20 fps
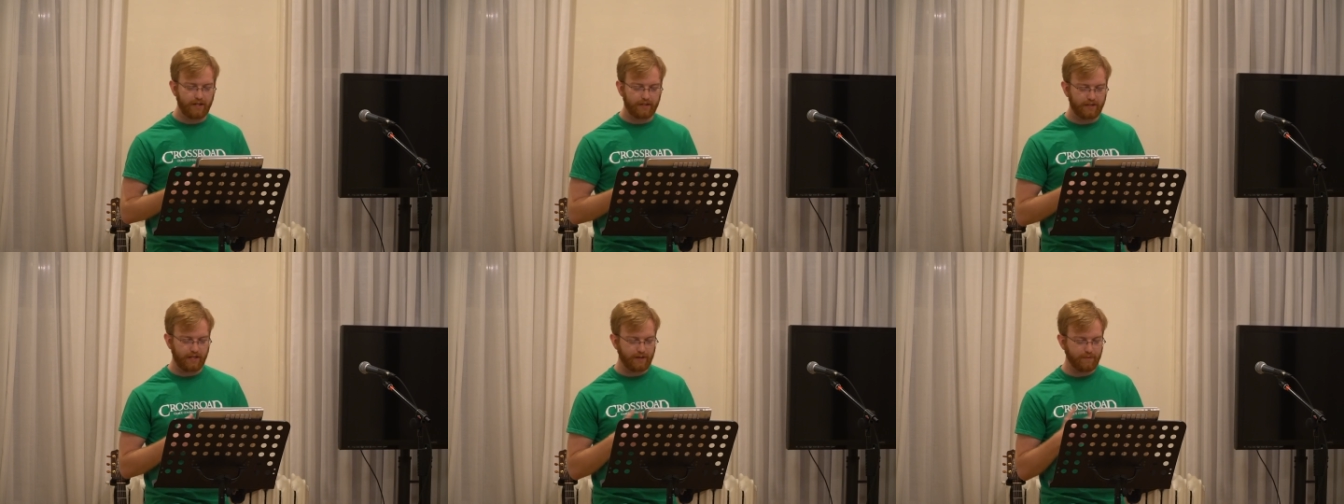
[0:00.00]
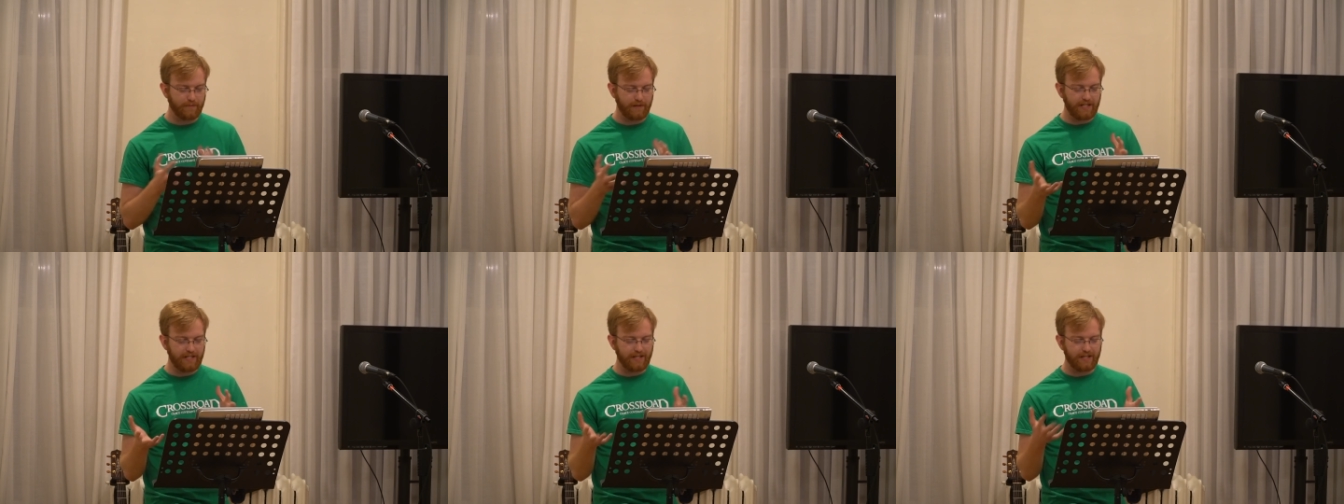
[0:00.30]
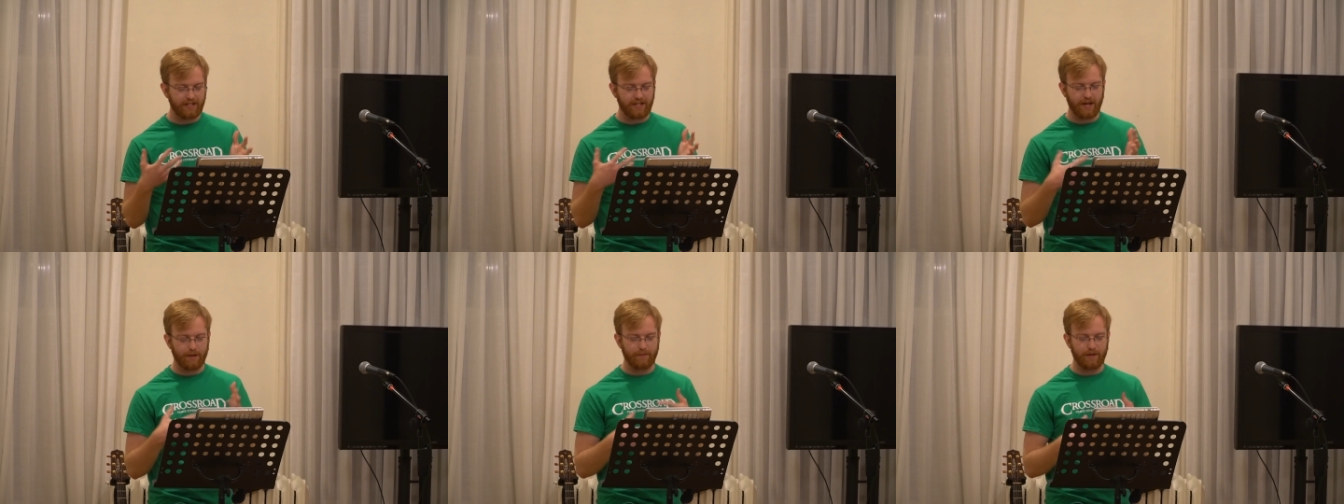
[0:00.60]
Like many
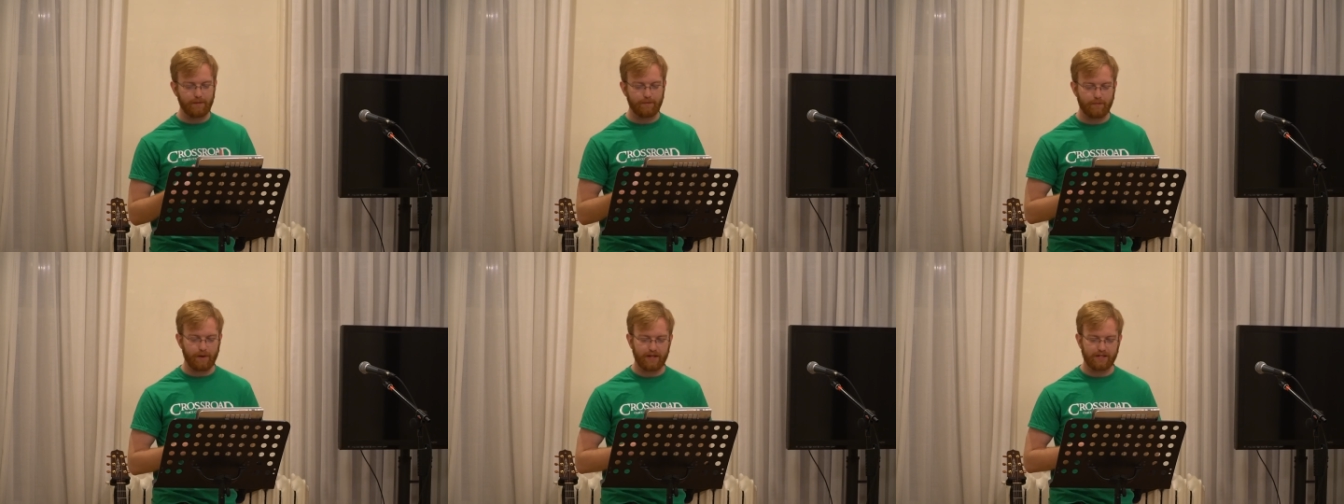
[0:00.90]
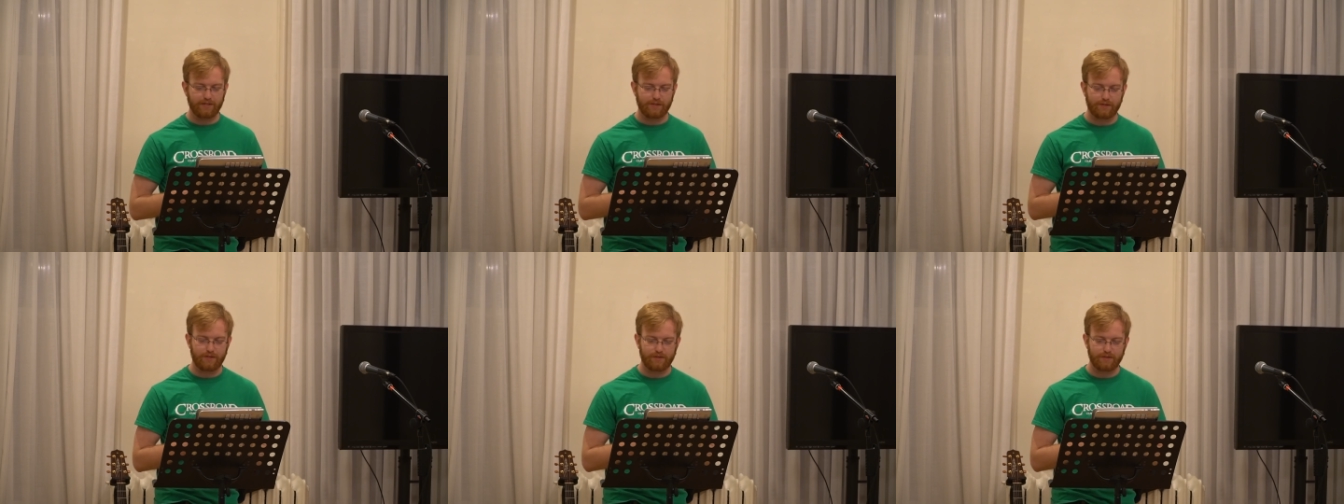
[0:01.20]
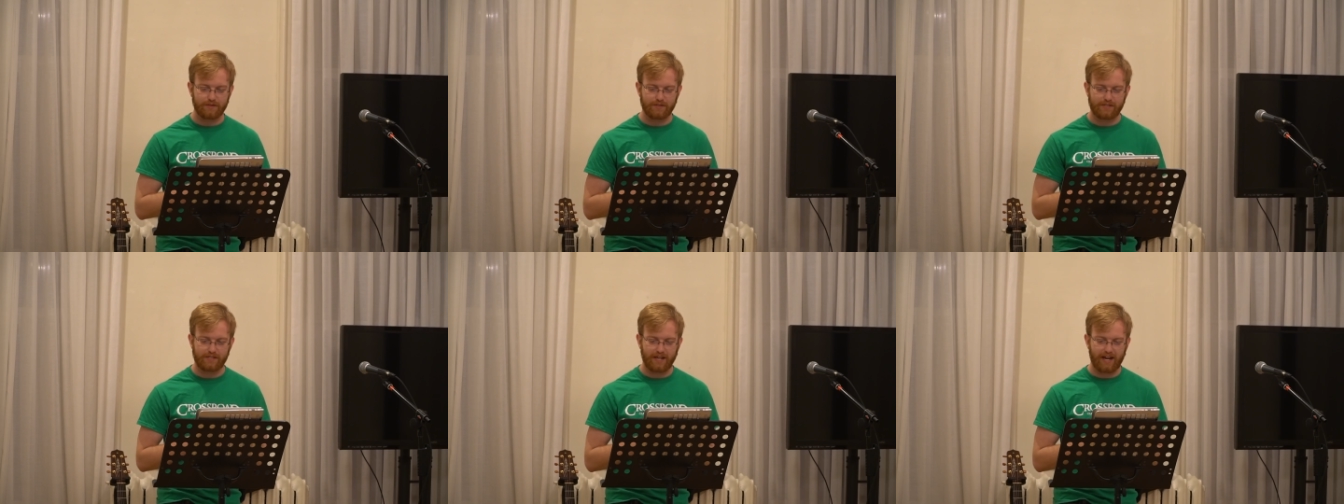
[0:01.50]
incoming Penn
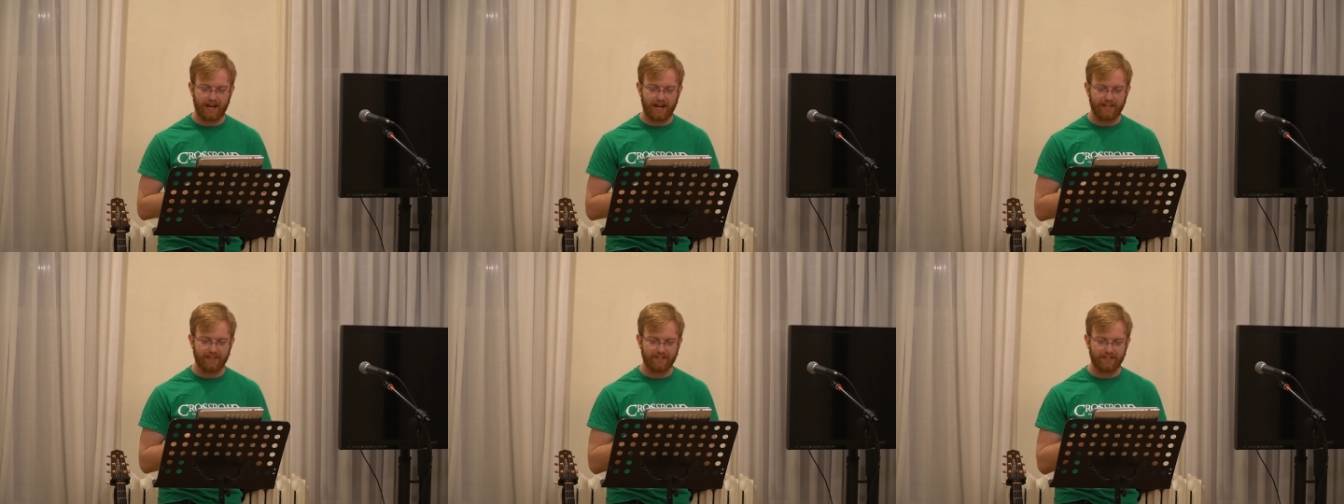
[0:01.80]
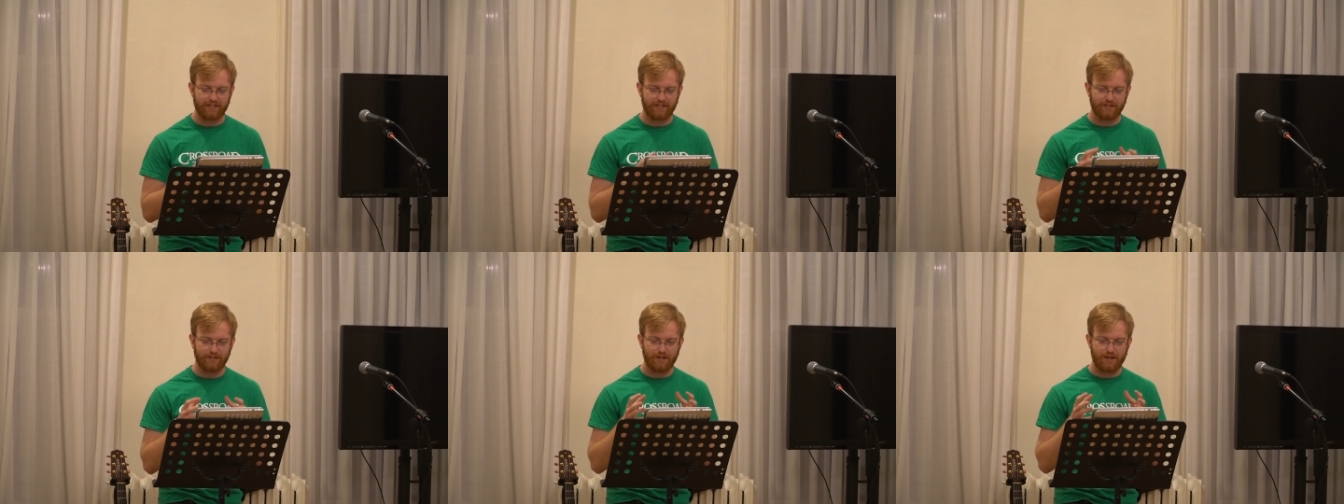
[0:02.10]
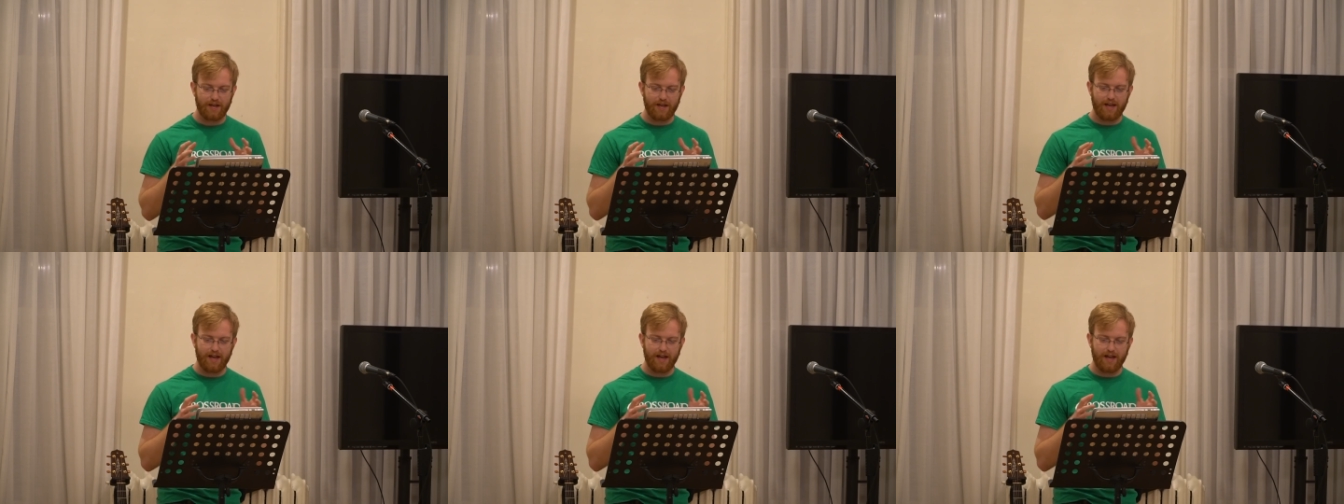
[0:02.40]
students, I had the